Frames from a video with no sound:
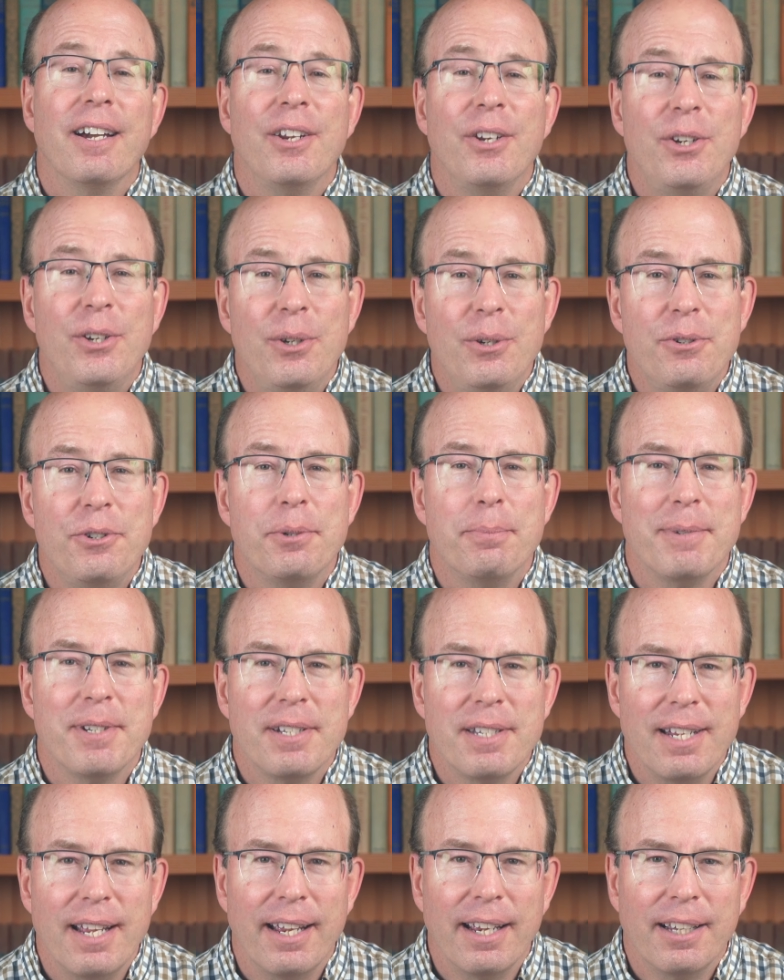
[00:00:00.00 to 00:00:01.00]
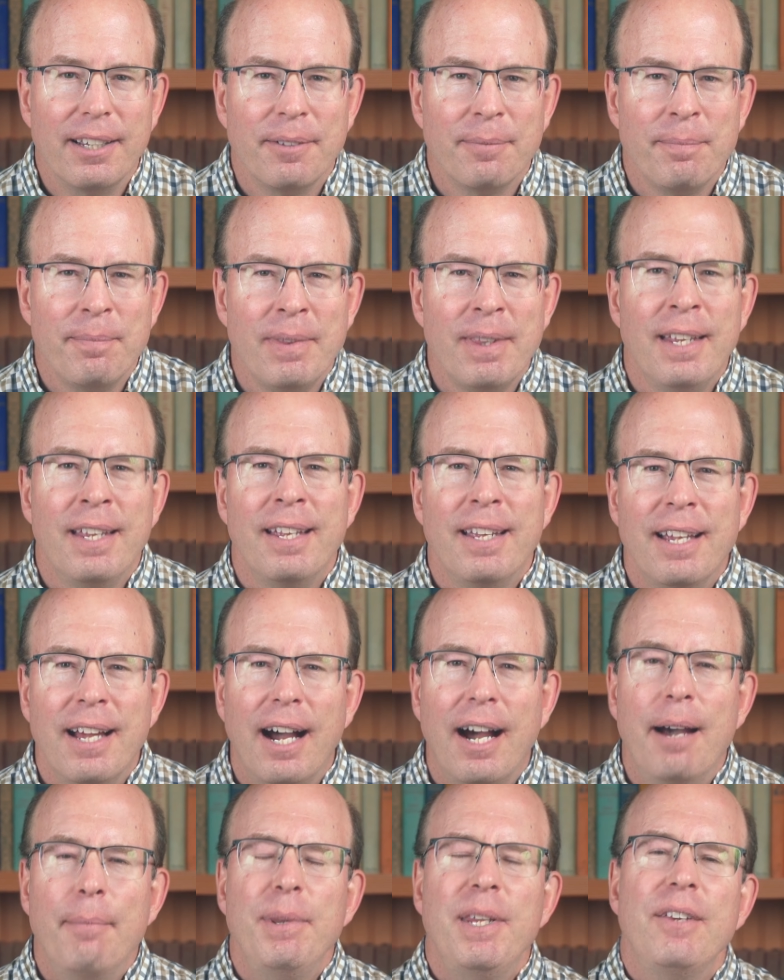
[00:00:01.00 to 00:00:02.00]
a huge mistake.
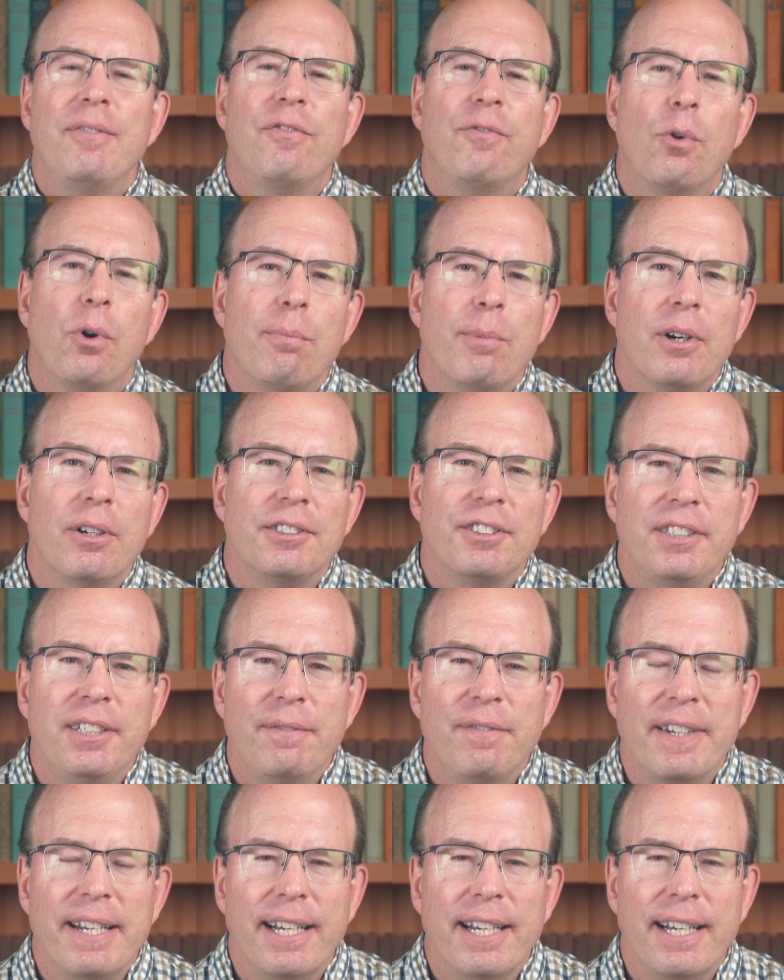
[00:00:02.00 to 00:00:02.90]
I'm the former chief